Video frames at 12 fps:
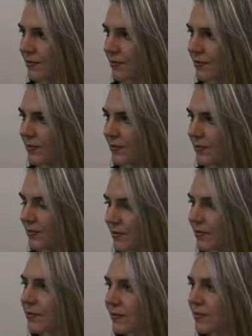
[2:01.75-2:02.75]

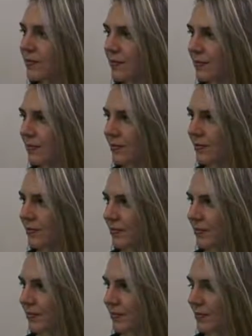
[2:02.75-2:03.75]

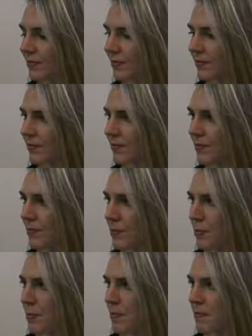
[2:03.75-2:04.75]

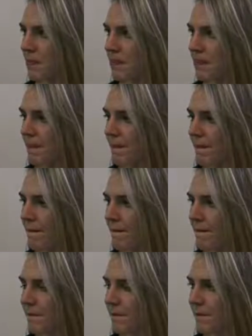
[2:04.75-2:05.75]

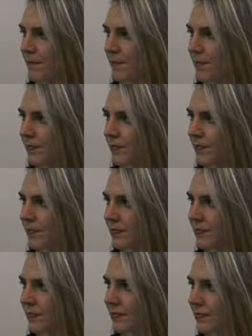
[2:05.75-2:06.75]

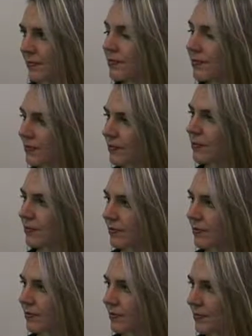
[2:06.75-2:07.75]

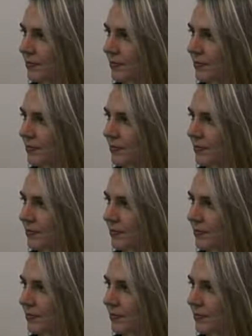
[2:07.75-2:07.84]
This person isn't speaking.